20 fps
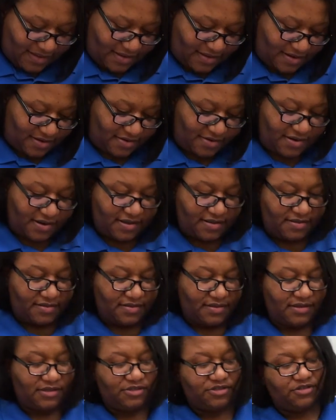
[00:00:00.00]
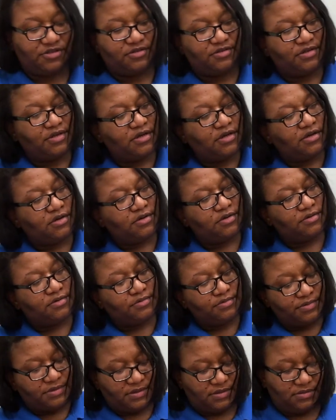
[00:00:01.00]
Alright, there's the
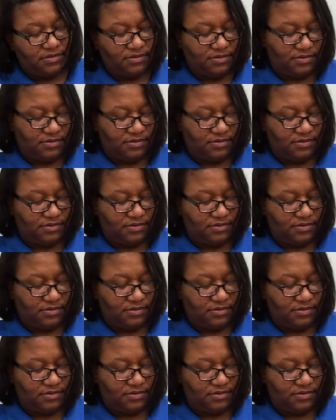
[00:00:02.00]
nose.